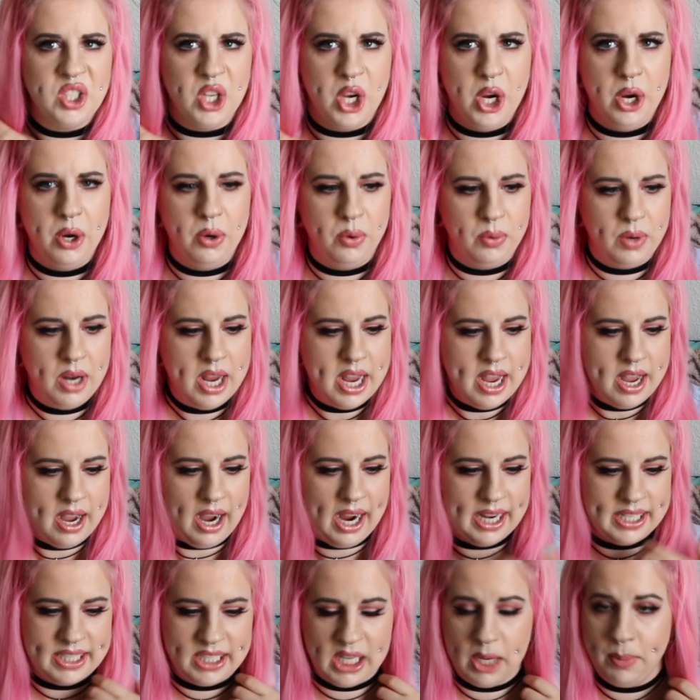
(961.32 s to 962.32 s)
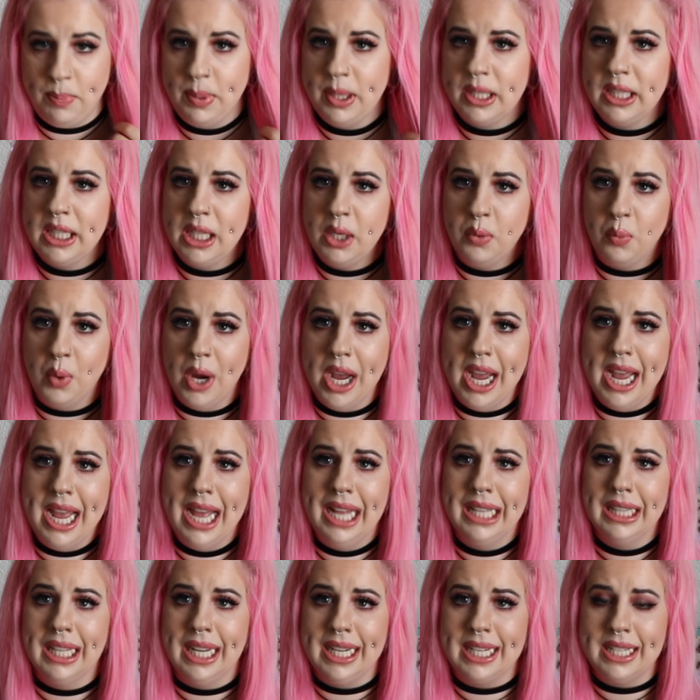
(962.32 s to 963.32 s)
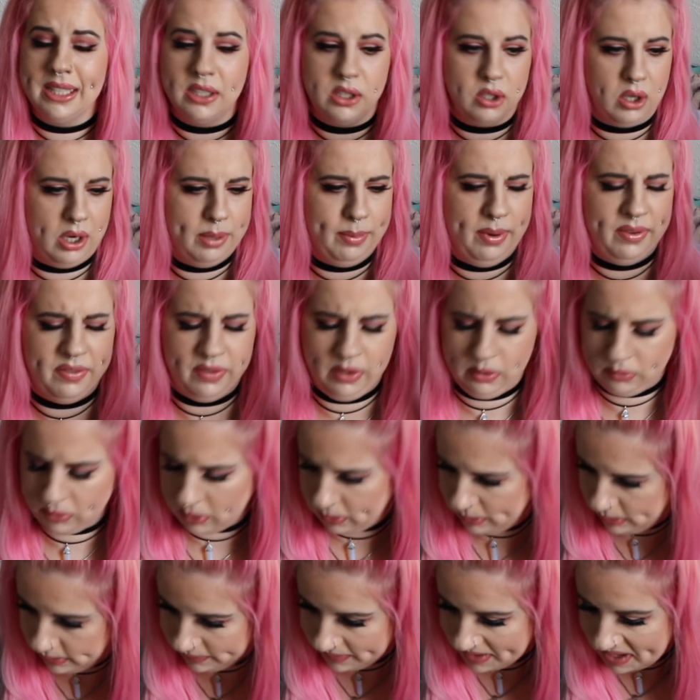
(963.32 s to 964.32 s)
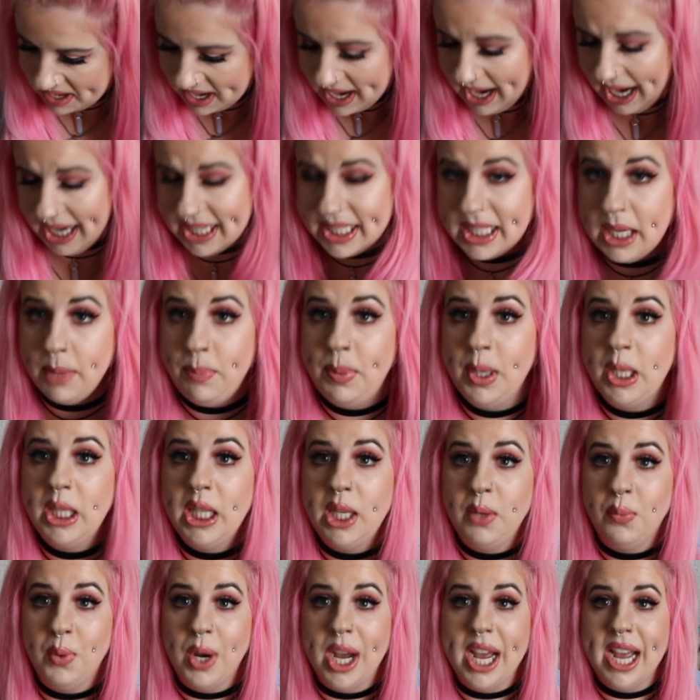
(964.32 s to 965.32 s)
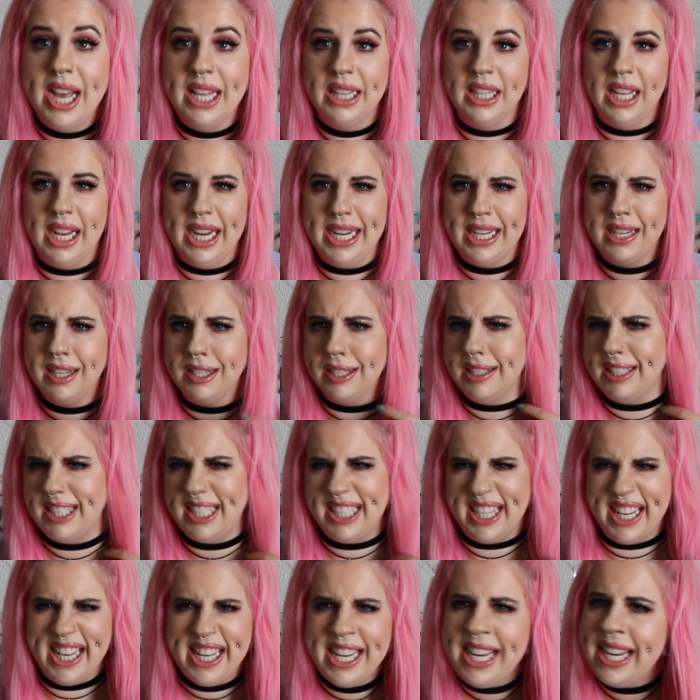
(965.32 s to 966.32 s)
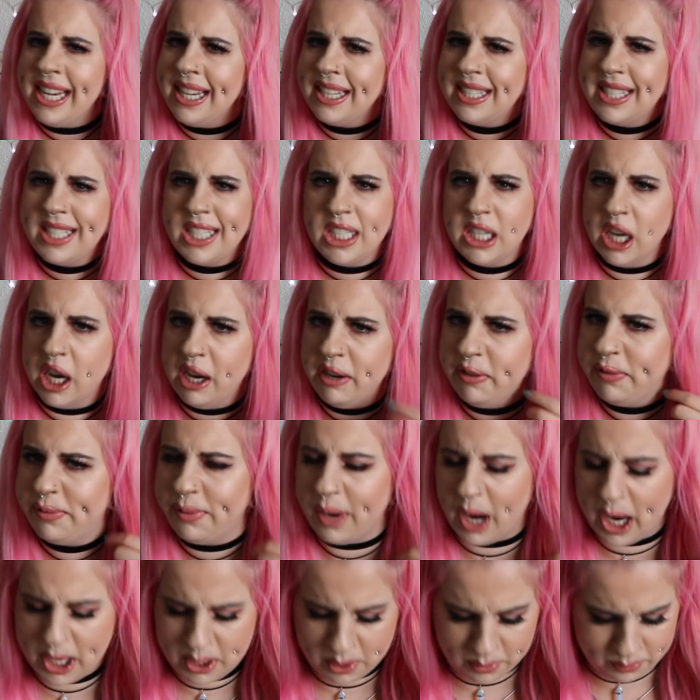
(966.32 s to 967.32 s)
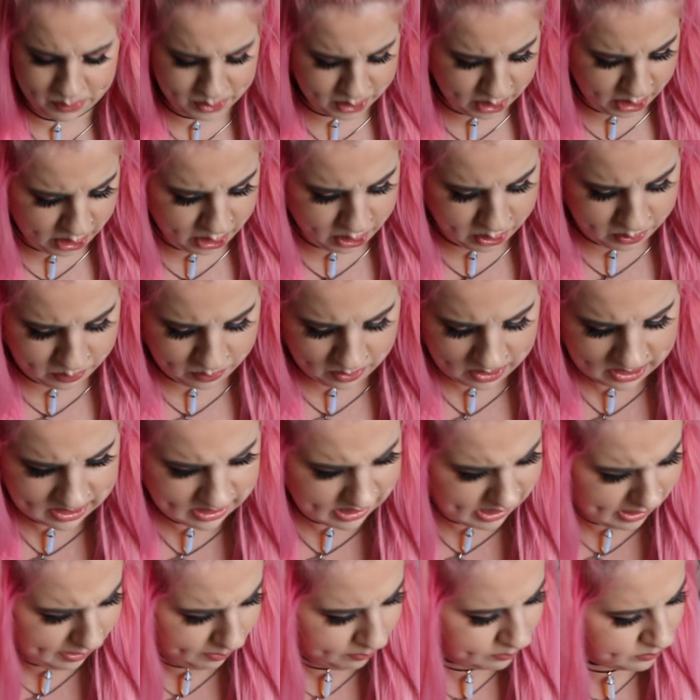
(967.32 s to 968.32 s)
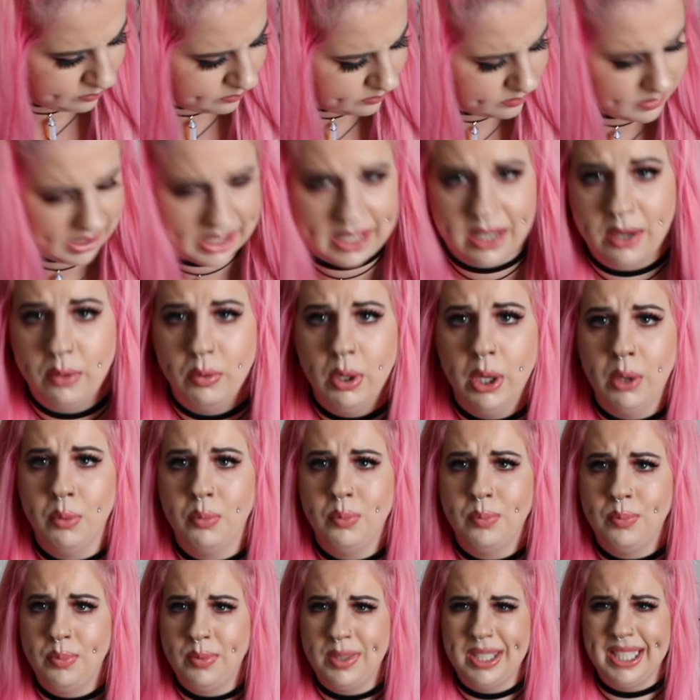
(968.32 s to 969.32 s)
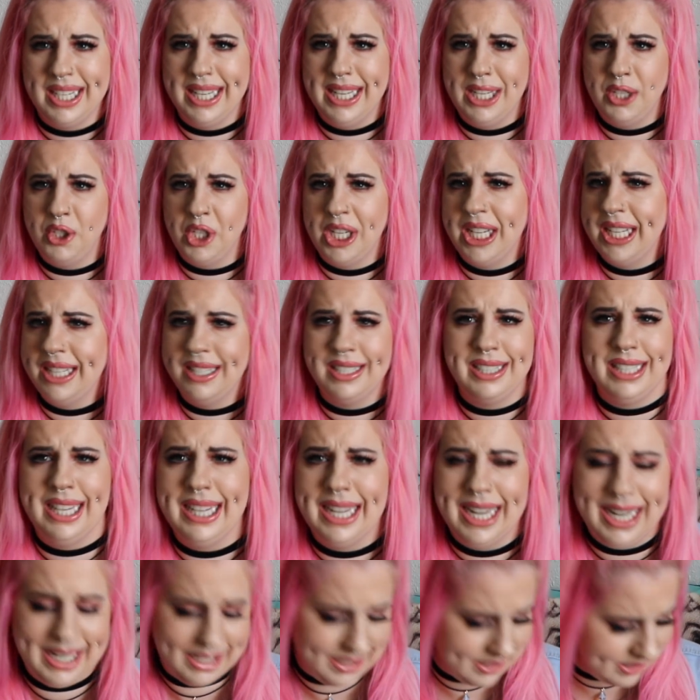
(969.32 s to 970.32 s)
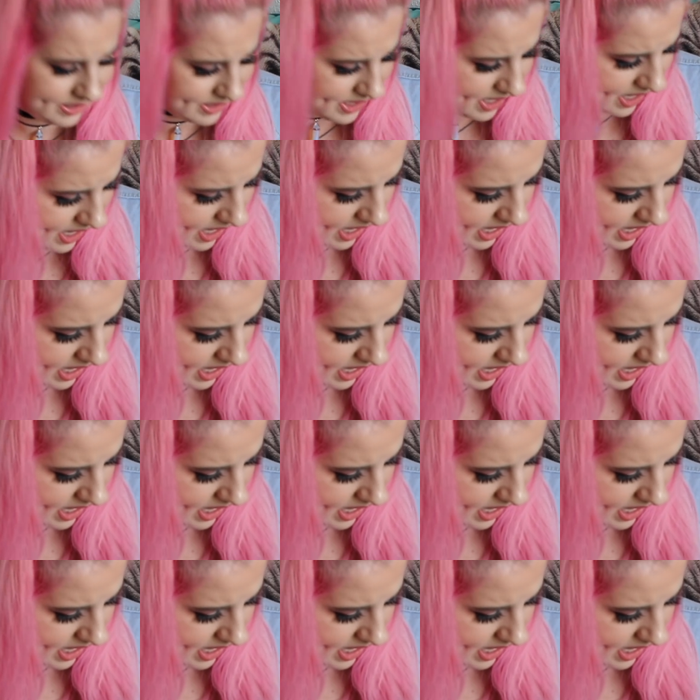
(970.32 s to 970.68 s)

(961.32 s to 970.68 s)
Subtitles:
zone. I typically wear, like, sorry, my phone's going off. I typically wear, like, skinny stuff. I don't know. Like, you know, skinny jeans, leggings.